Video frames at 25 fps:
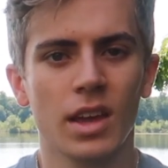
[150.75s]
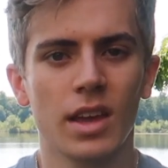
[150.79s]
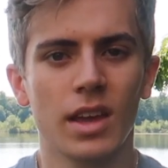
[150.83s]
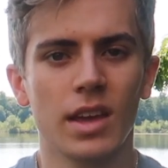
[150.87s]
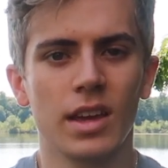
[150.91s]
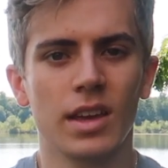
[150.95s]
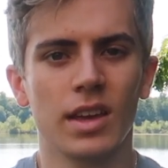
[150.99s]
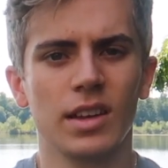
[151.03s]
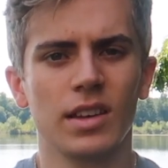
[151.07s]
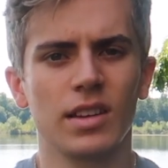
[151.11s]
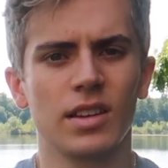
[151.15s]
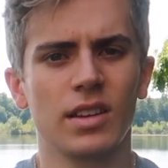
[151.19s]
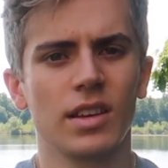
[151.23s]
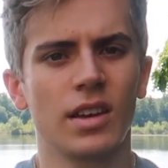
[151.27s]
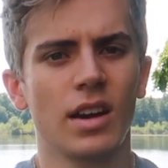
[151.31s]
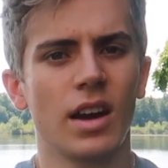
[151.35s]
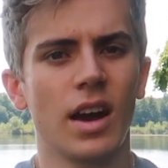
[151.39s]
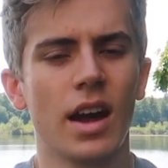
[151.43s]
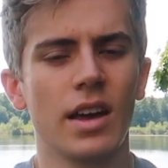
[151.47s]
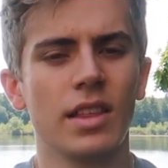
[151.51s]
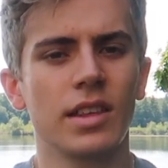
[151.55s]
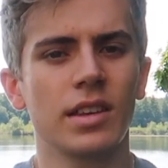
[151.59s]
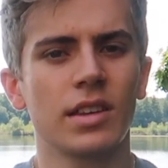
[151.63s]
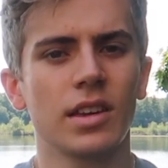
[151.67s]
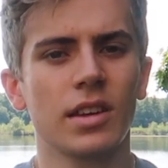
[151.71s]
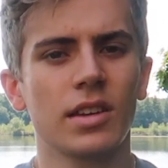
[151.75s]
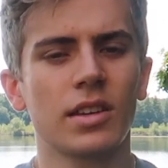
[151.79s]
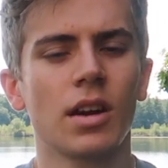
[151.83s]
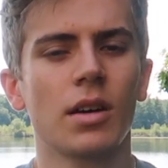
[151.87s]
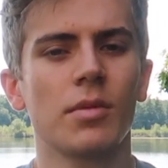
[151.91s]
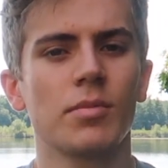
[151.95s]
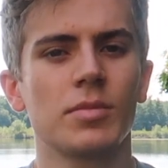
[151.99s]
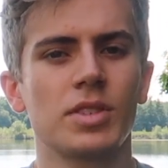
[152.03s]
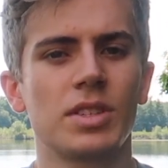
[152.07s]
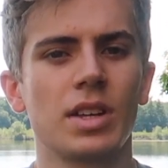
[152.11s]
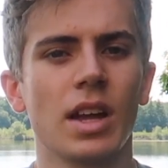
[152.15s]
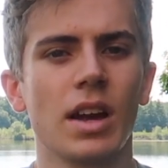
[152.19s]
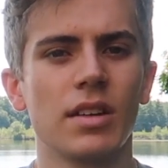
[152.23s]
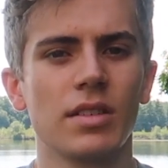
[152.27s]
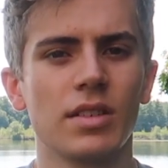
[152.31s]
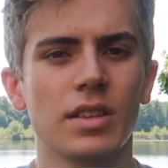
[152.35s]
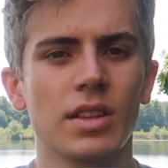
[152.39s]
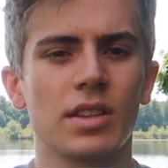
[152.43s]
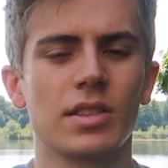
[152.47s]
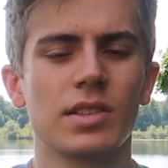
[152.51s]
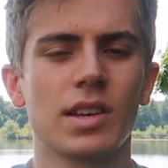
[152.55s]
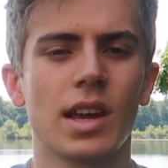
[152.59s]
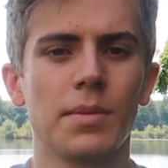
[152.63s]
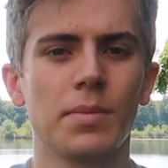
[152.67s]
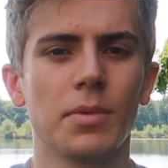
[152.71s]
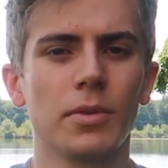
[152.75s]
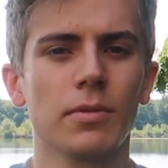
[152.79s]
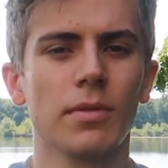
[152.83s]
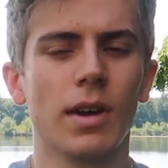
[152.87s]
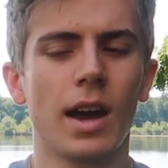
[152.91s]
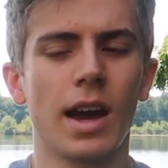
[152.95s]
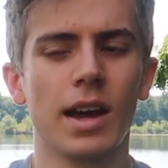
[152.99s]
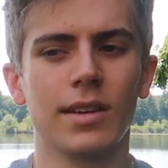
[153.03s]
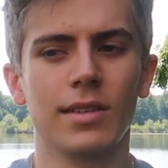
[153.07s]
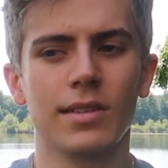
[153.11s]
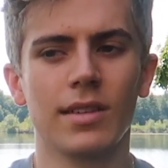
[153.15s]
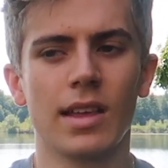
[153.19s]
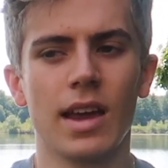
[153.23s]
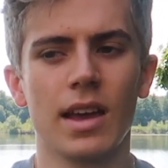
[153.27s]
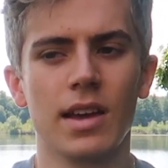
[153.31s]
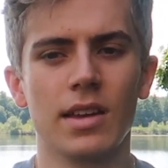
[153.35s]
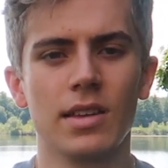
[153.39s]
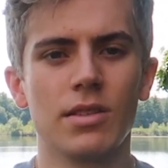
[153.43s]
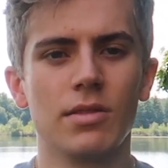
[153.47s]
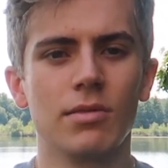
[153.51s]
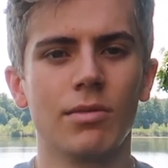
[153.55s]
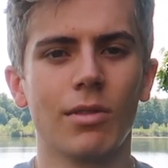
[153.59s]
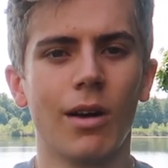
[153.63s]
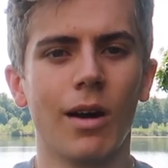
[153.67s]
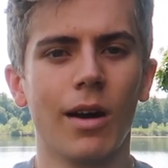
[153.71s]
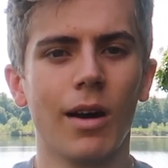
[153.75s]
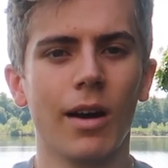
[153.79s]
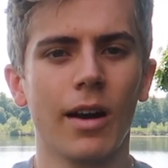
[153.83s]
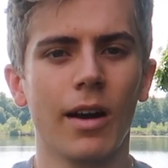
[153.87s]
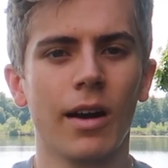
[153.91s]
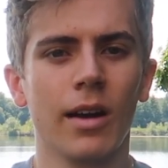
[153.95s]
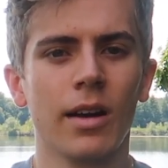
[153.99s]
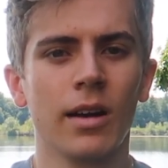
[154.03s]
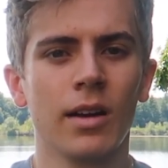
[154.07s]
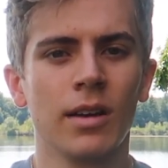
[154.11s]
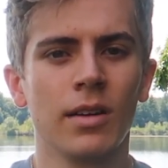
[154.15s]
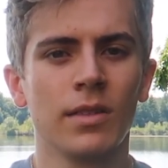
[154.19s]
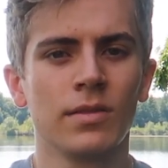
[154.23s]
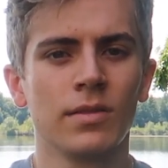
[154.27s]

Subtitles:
and I think it comes down to the type of rider that you are,